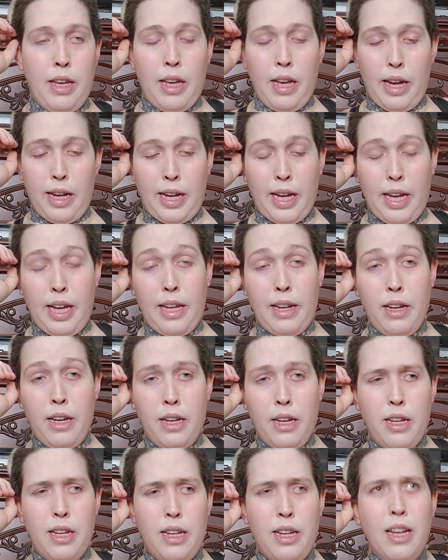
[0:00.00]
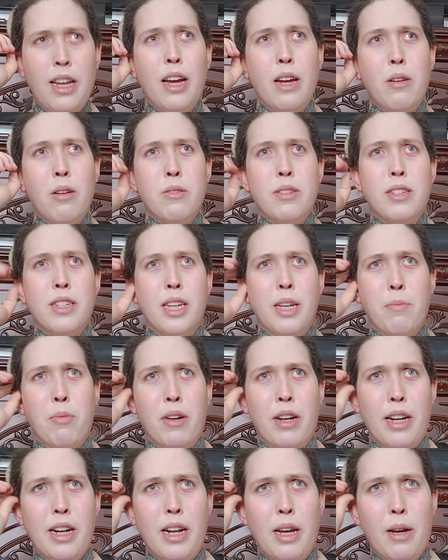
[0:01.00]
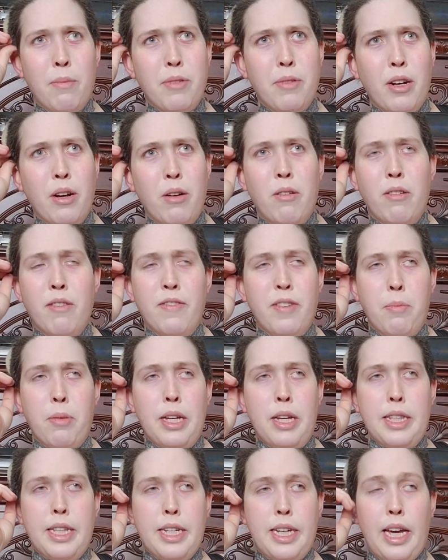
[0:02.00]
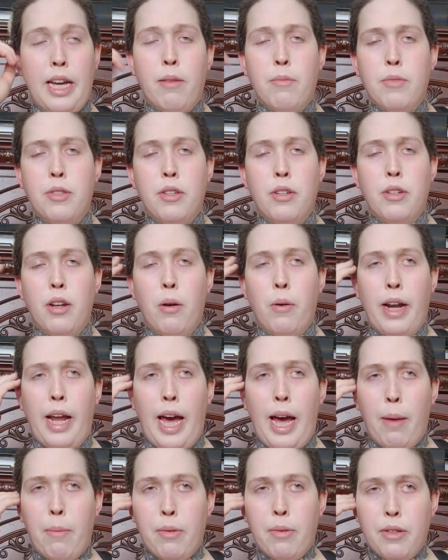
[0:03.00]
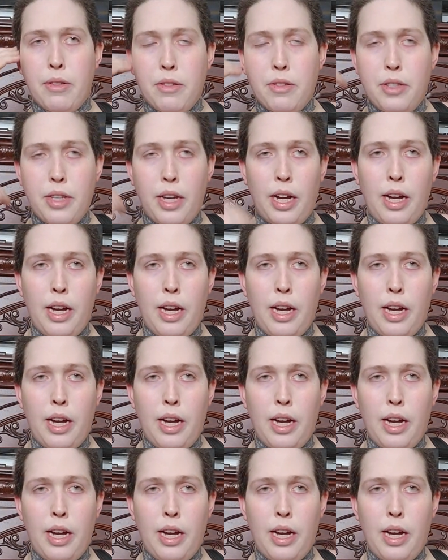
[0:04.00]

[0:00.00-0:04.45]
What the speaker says: again, I always keep bringing up, if you played the games, you know what happens.